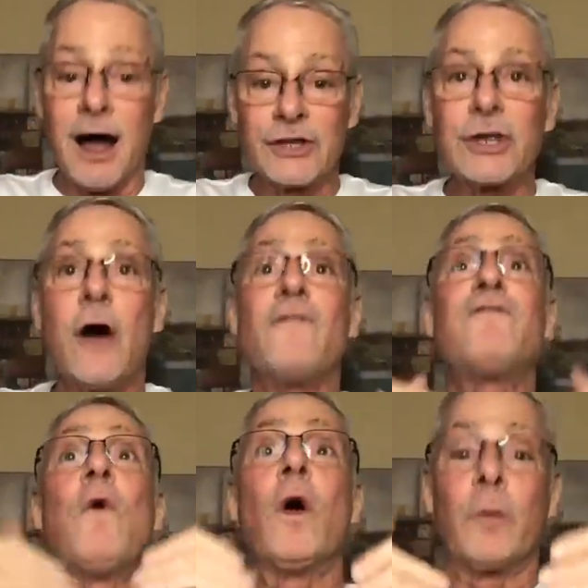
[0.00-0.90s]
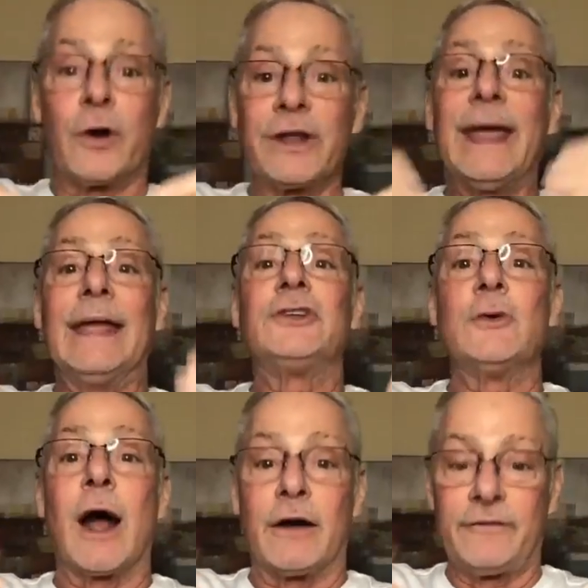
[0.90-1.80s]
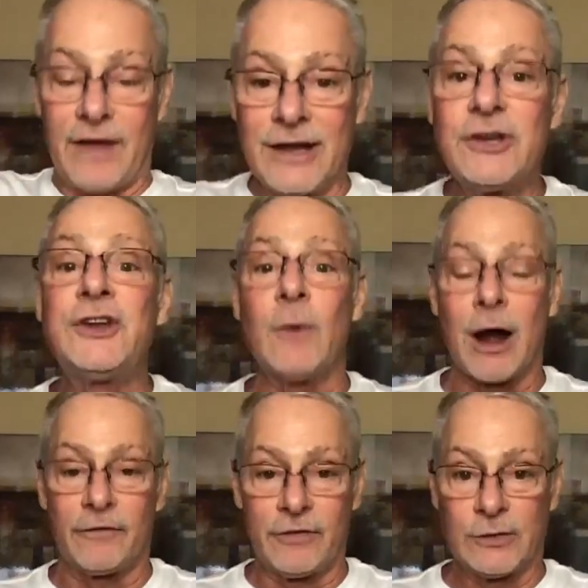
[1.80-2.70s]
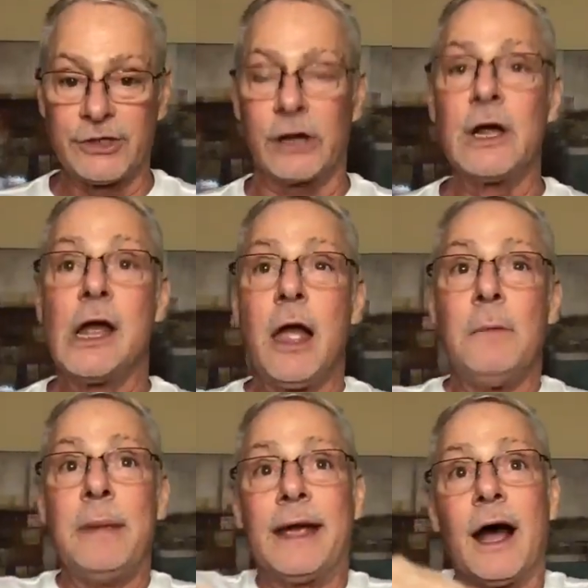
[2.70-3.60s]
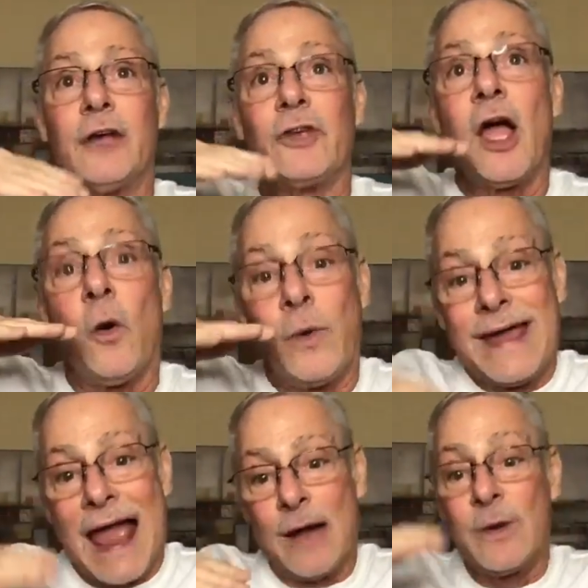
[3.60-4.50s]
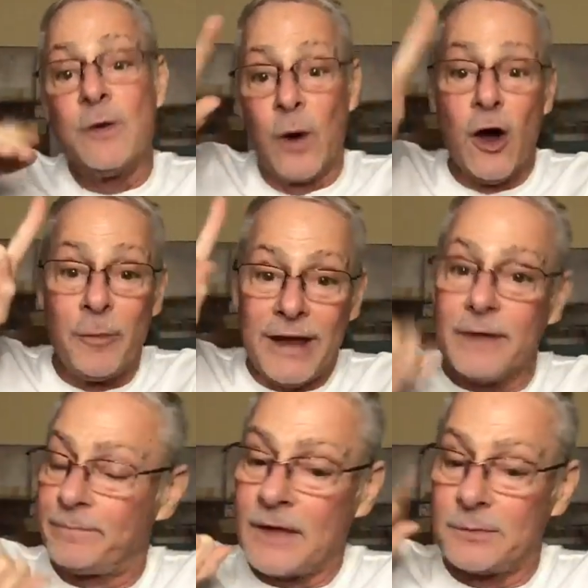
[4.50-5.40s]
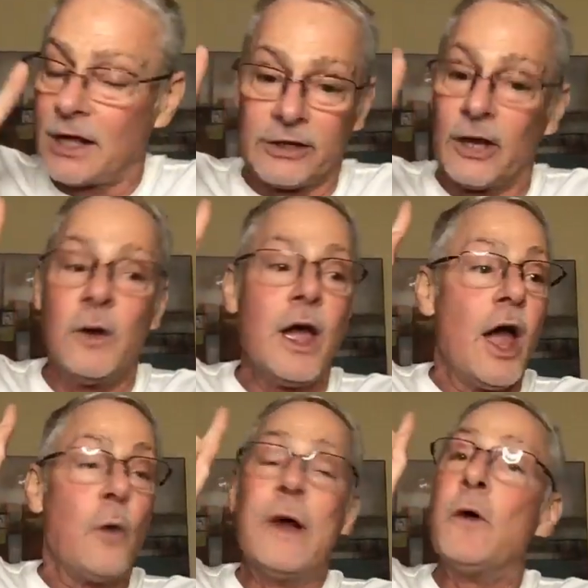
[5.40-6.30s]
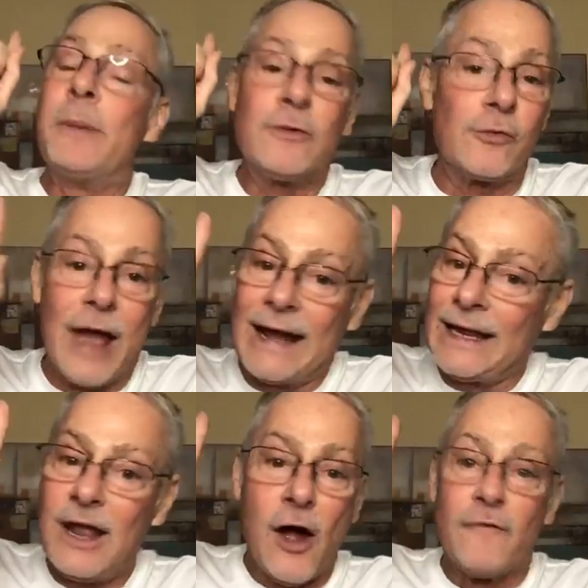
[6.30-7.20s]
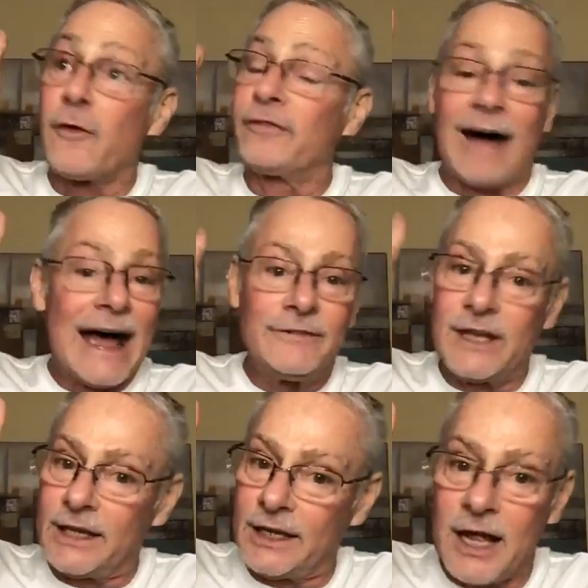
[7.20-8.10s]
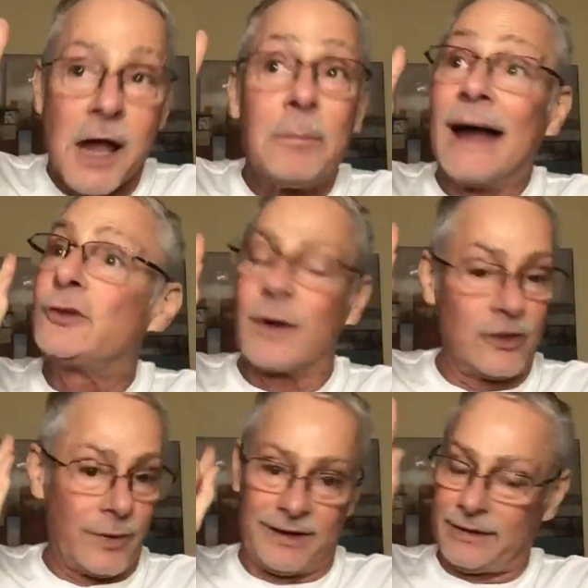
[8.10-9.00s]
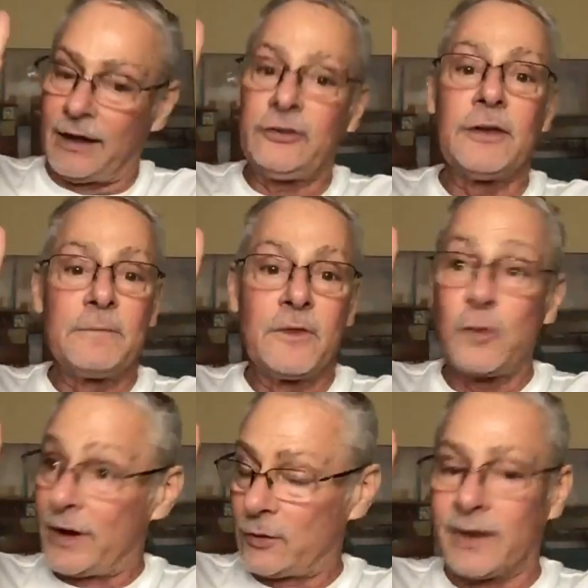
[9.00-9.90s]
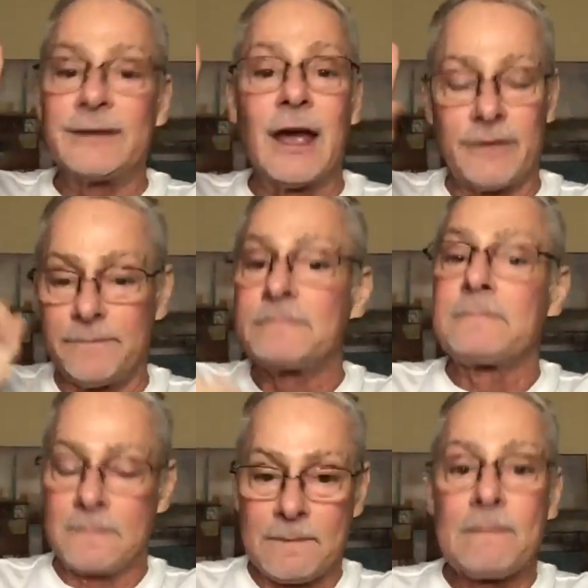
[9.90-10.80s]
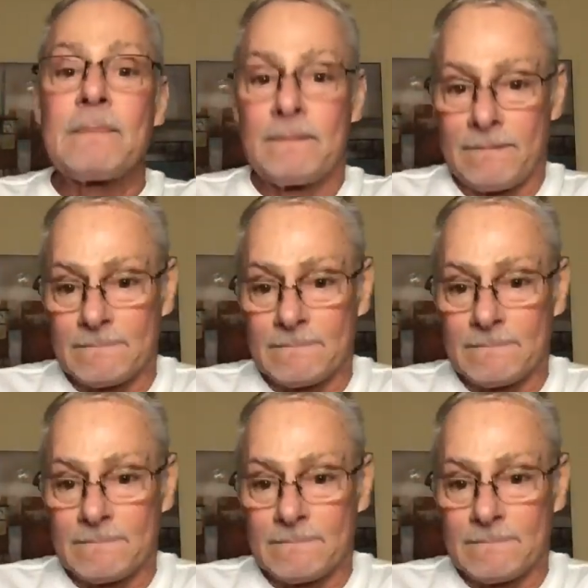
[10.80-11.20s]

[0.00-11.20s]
pushing us forward into our future. Because we will be, I'm telling you, we will be ready for 5D by 2026, 2027.